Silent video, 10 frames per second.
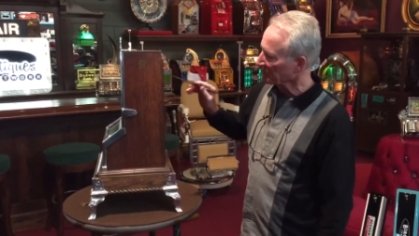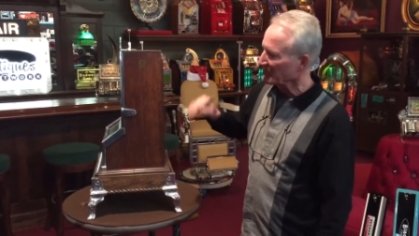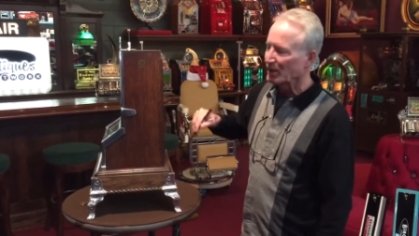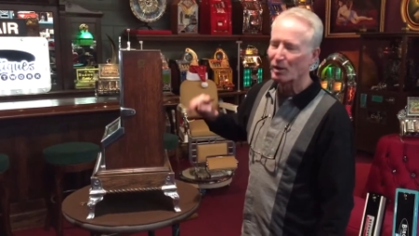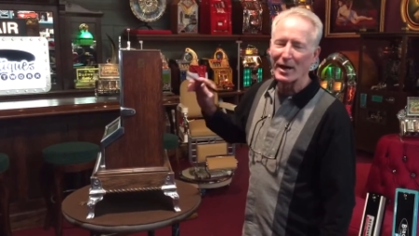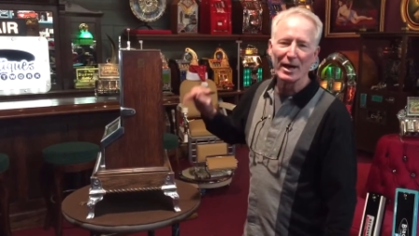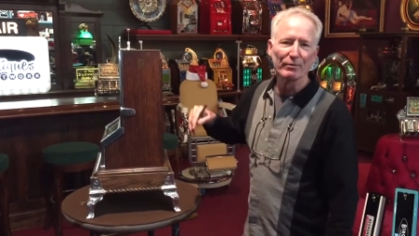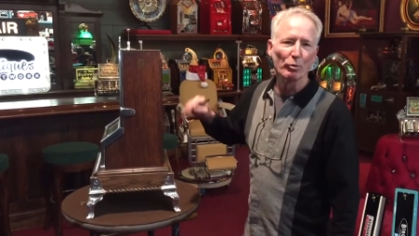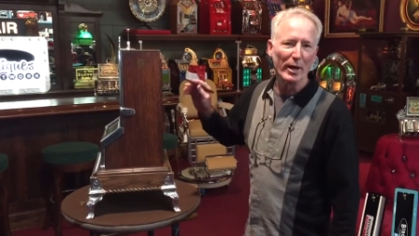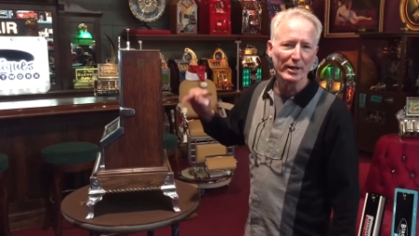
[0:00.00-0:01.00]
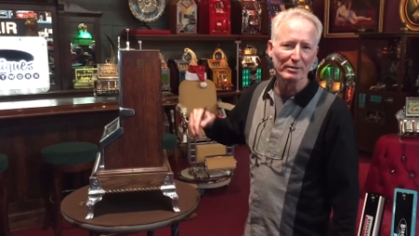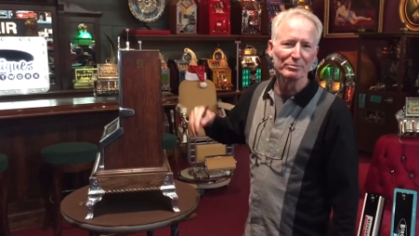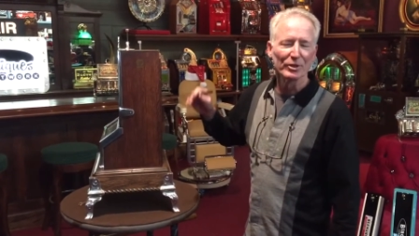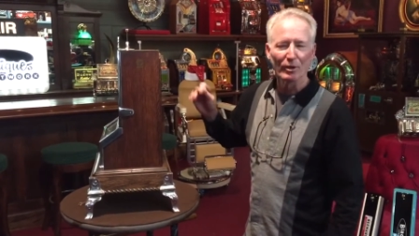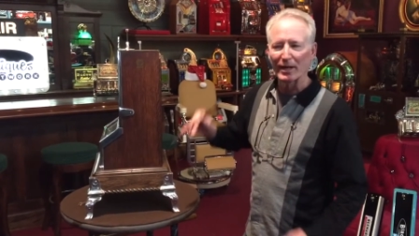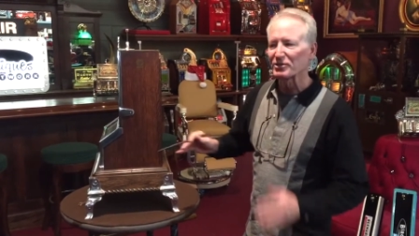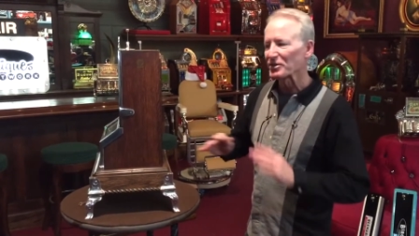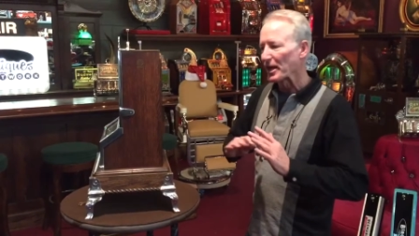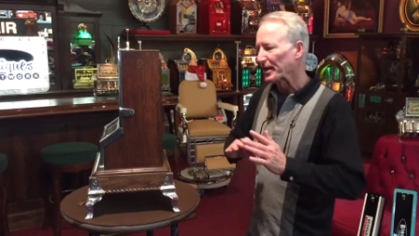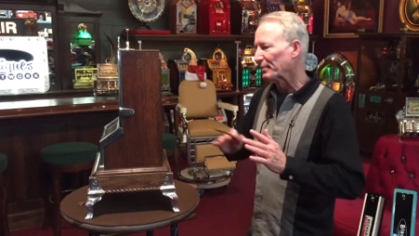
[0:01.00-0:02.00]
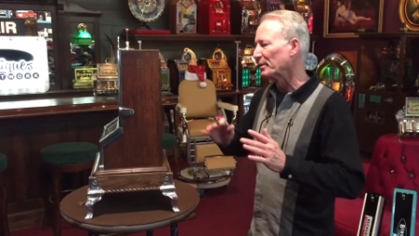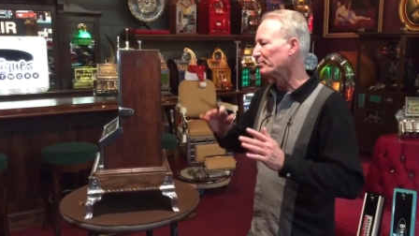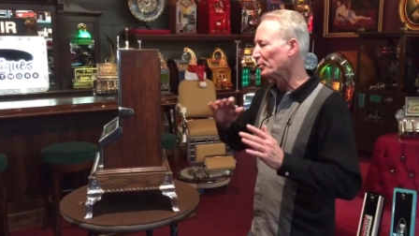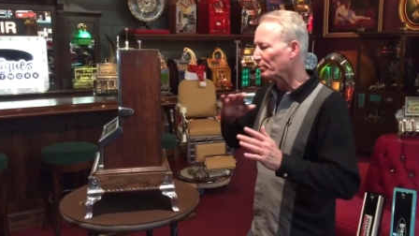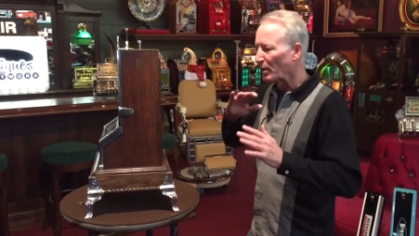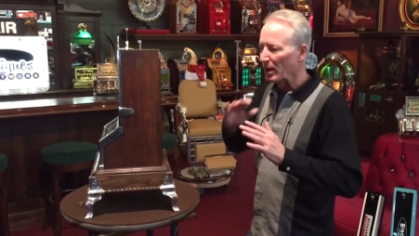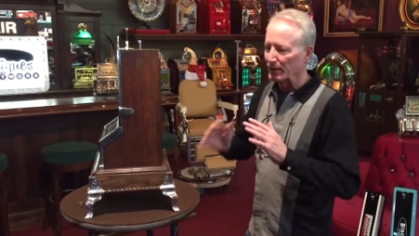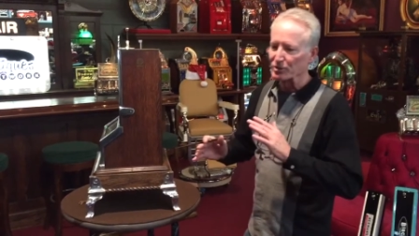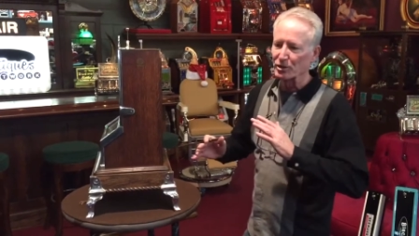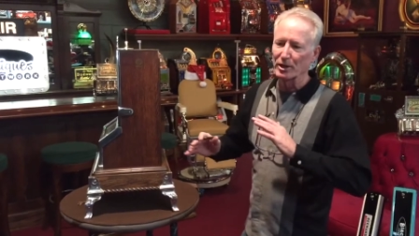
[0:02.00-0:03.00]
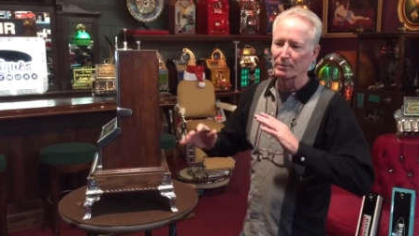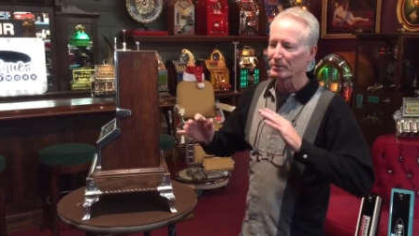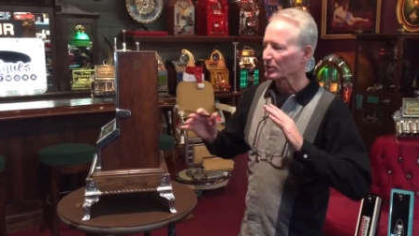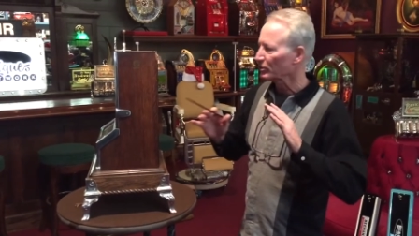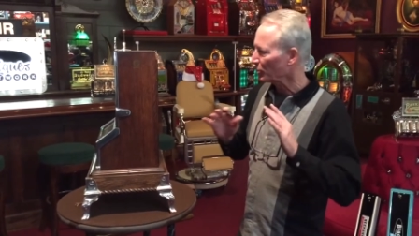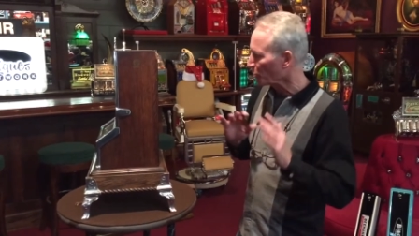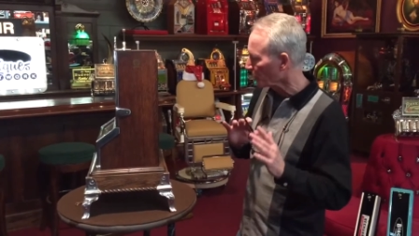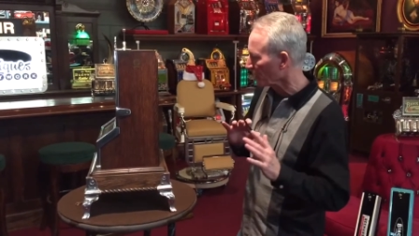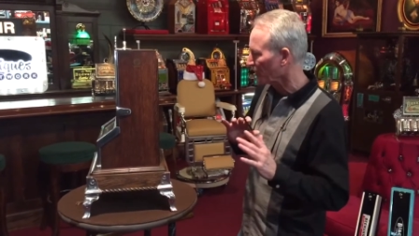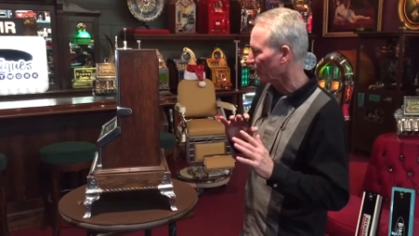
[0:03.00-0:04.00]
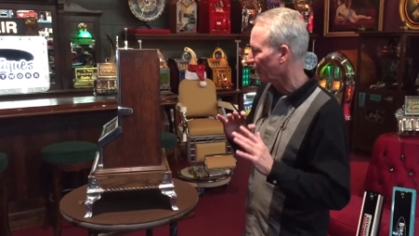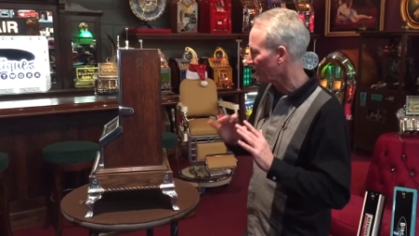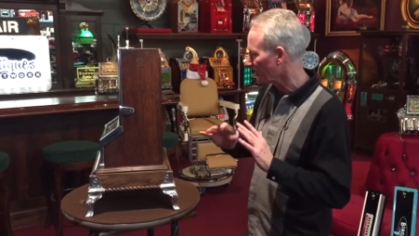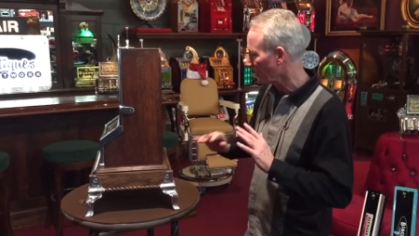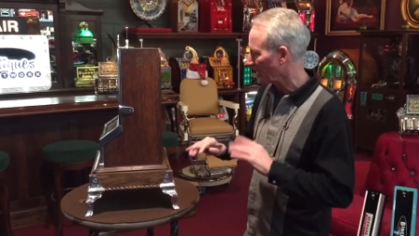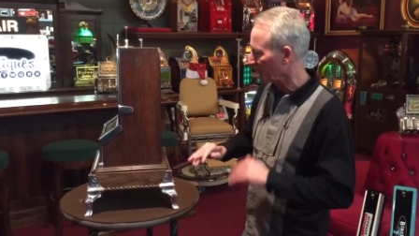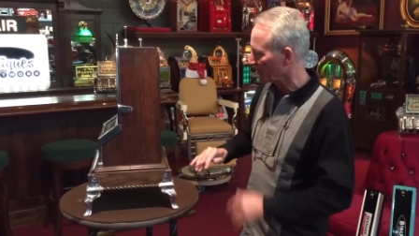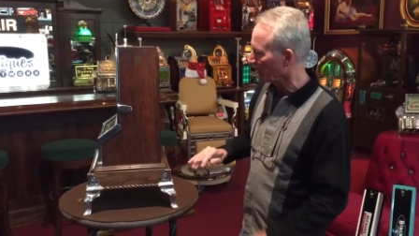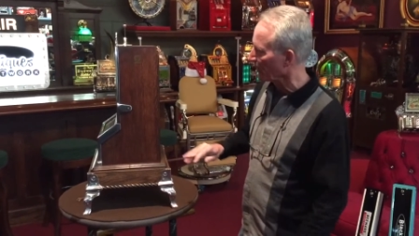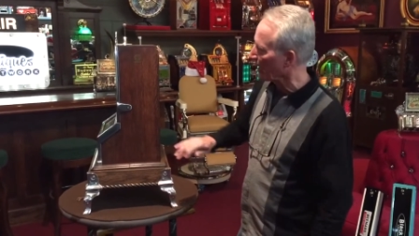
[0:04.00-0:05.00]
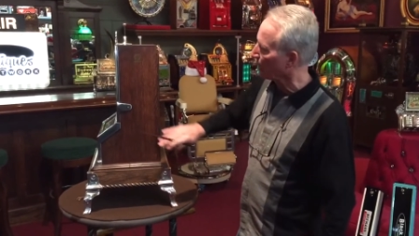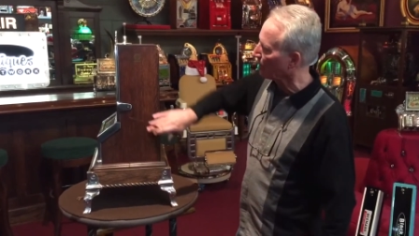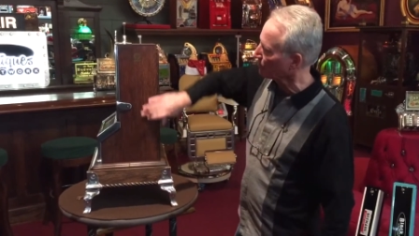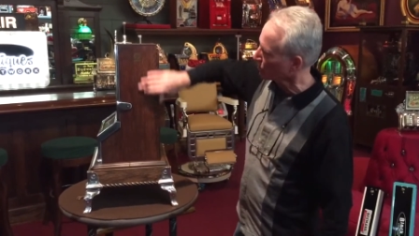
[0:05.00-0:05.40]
You know, I have a way to, you know, I sand them and put polish on them and squirt a little this on them, a little that on them.